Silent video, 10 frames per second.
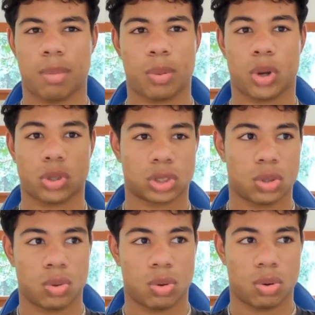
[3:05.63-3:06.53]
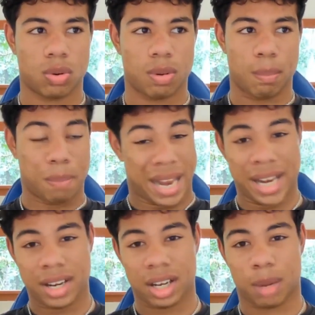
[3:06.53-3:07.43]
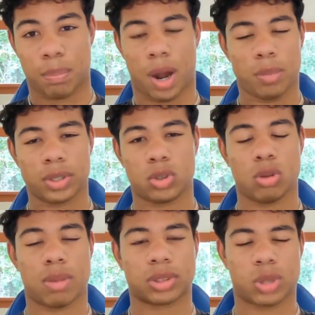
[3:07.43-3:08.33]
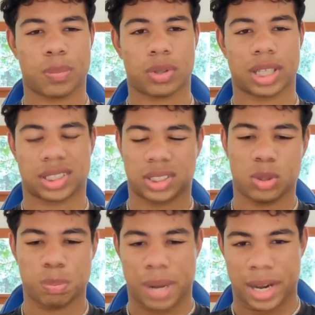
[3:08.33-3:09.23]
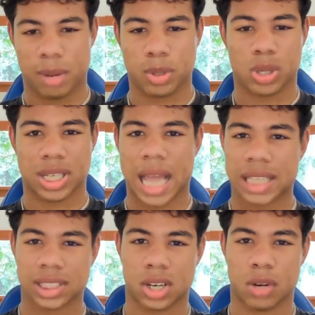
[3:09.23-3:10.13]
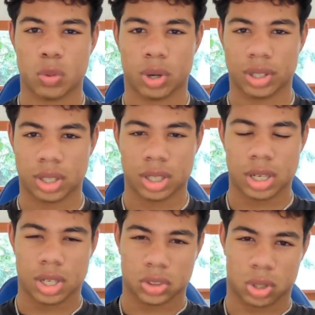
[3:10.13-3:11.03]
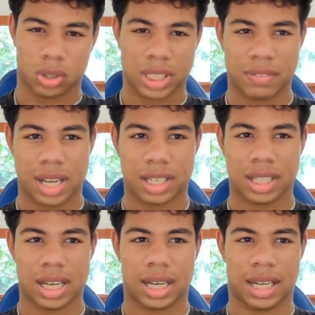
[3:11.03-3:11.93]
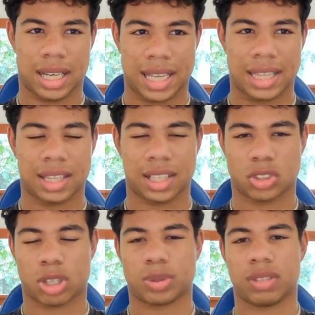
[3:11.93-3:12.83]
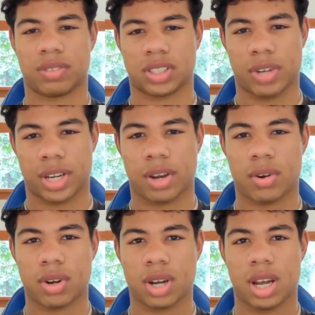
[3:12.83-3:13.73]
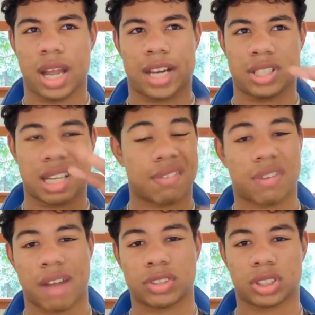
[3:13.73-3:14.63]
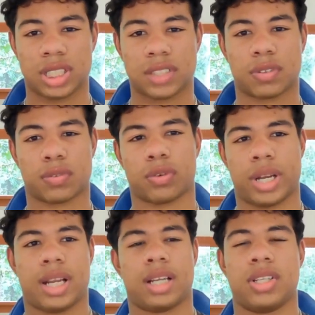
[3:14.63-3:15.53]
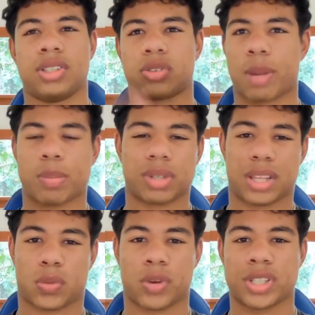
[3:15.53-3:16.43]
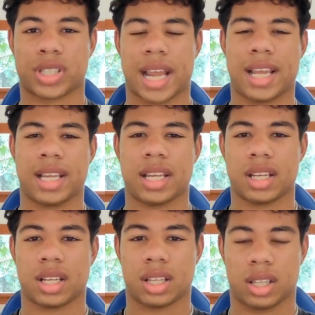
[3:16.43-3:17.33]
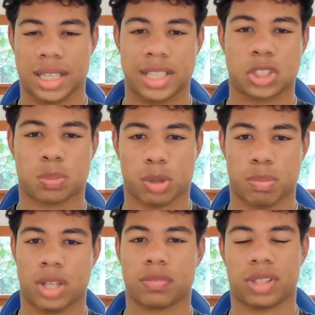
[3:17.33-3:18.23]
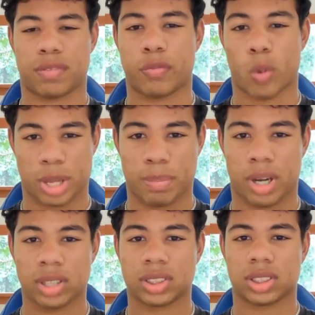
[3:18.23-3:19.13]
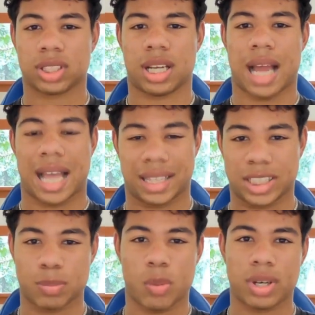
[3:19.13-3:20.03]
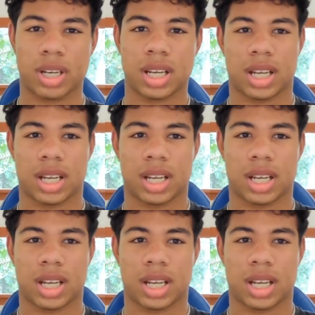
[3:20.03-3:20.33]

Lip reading: But we also made a public Google Maps scraper that's still in beta, but you can test it out if you want. So I'll leave that in the description of this video, and you can get 500 leads for free. You can scrape up to like 300K leads per month for like $40 at this moment.